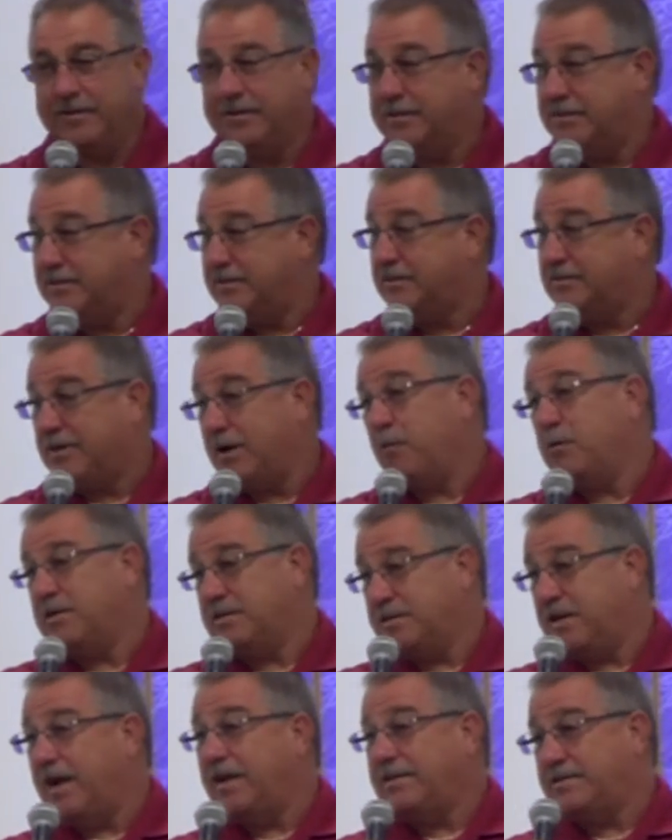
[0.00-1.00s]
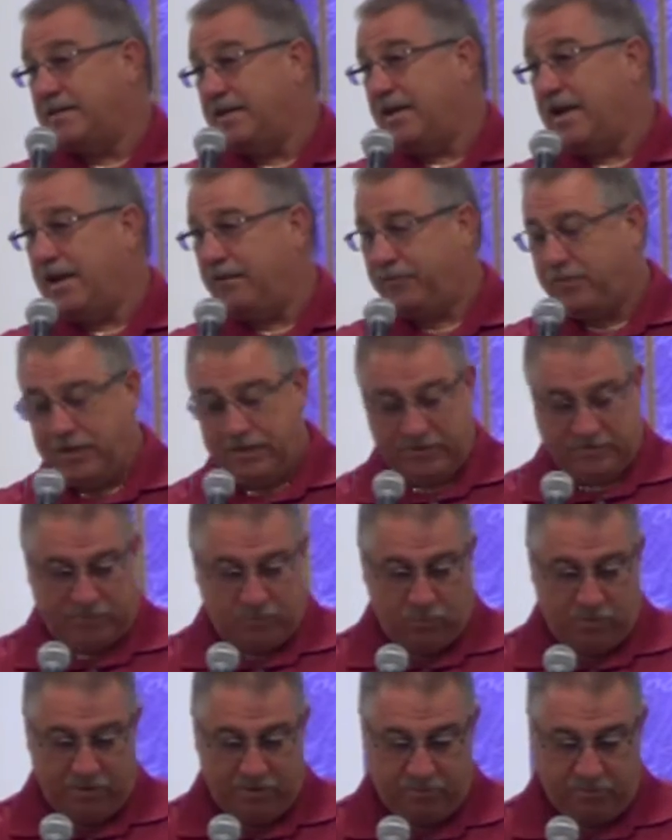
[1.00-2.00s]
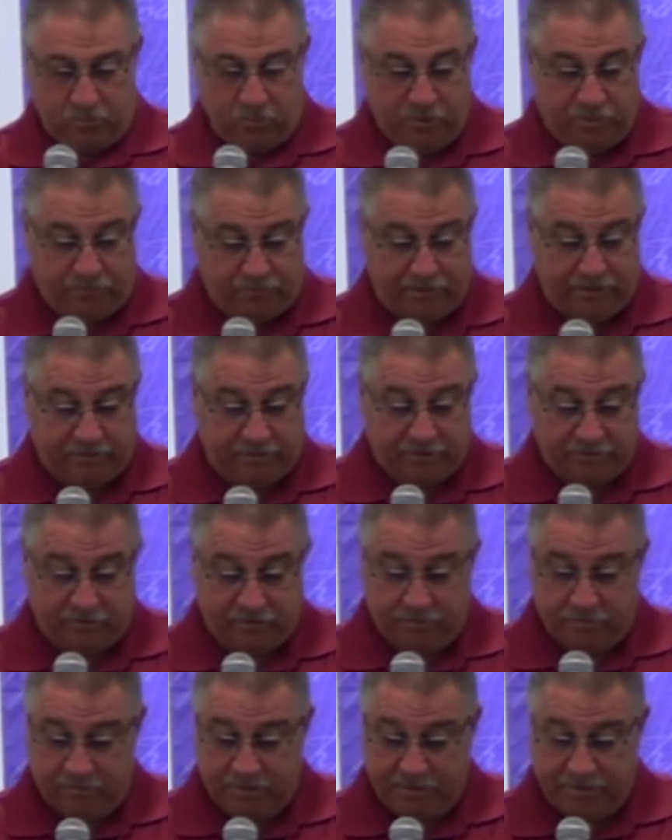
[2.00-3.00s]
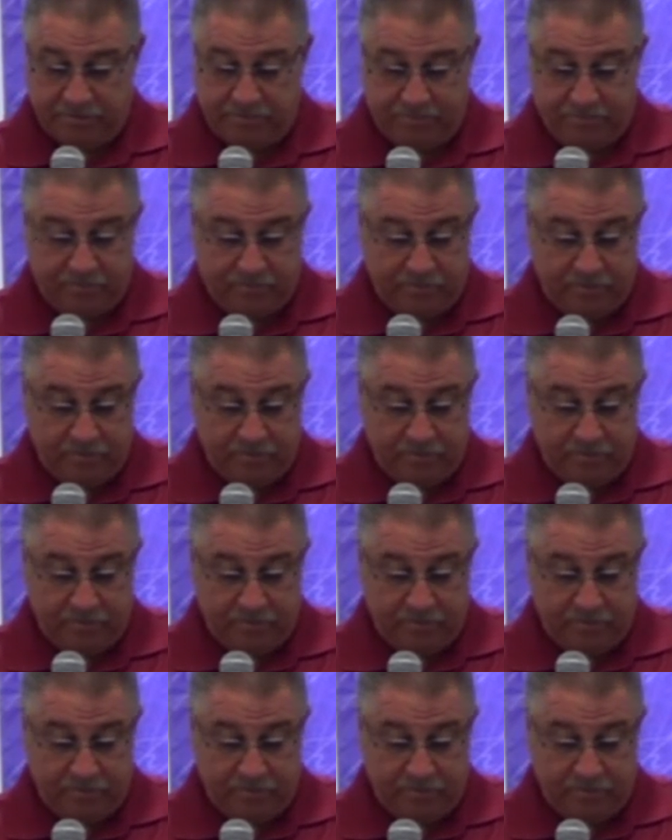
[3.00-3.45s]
It's always nice to have things the way we think they should be.